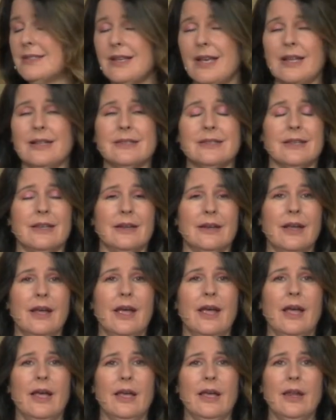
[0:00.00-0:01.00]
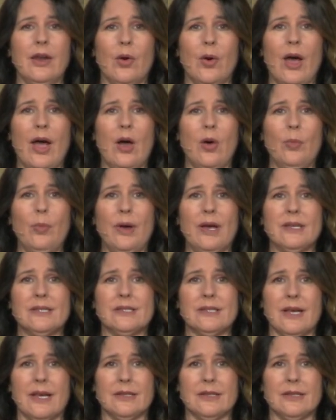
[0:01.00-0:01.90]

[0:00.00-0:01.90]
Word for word: a sense and you know help us